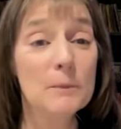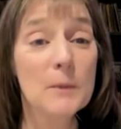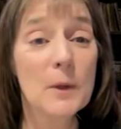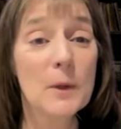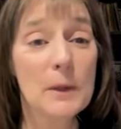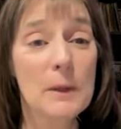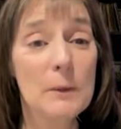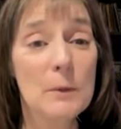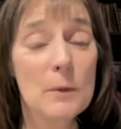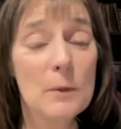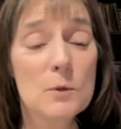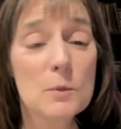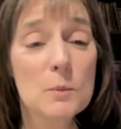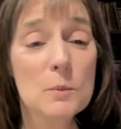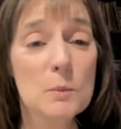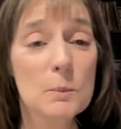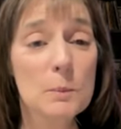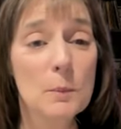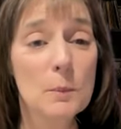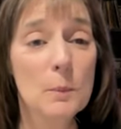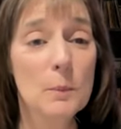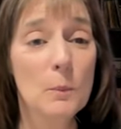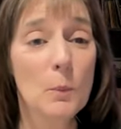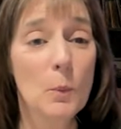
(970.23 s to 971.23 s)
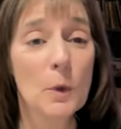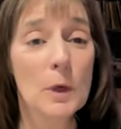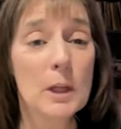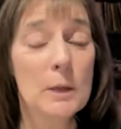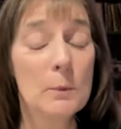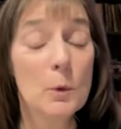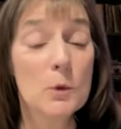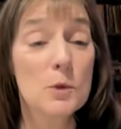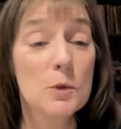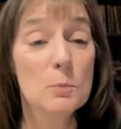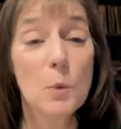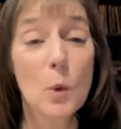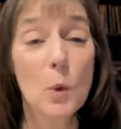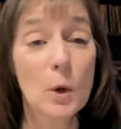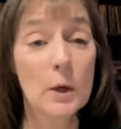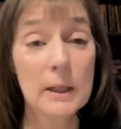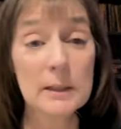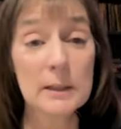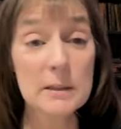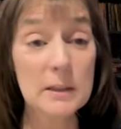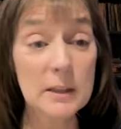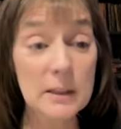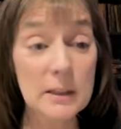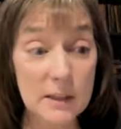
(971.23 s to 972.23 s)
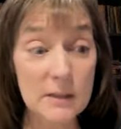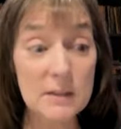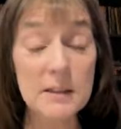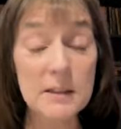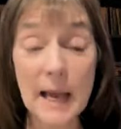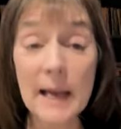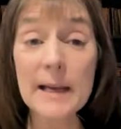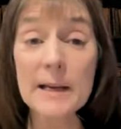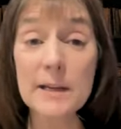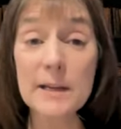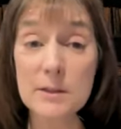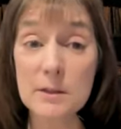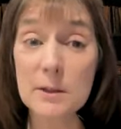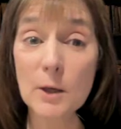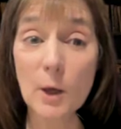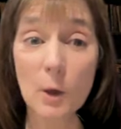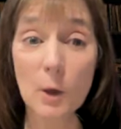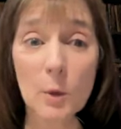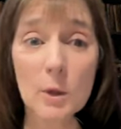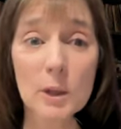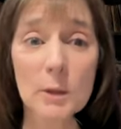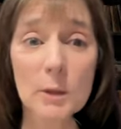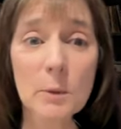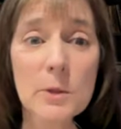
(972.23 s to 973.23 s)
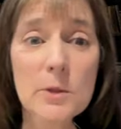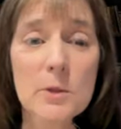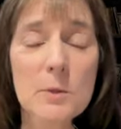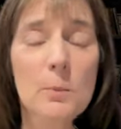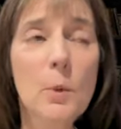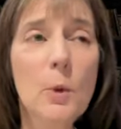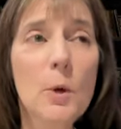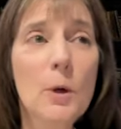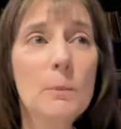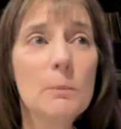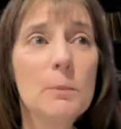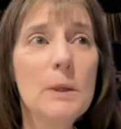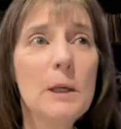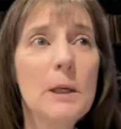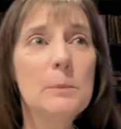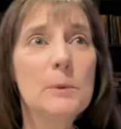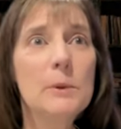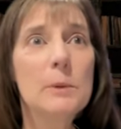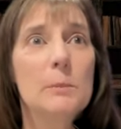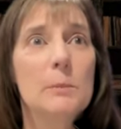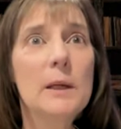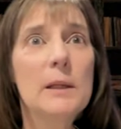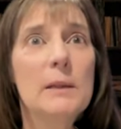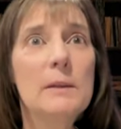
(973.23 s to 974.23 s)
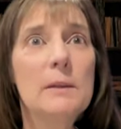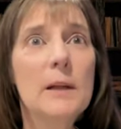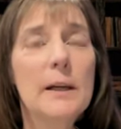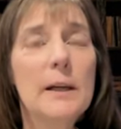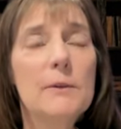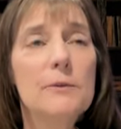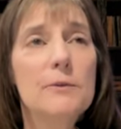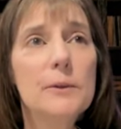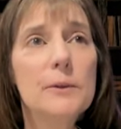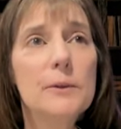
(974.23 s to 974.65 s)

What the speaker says: He was one of the most important, and to this day is still one of the most important people in my life.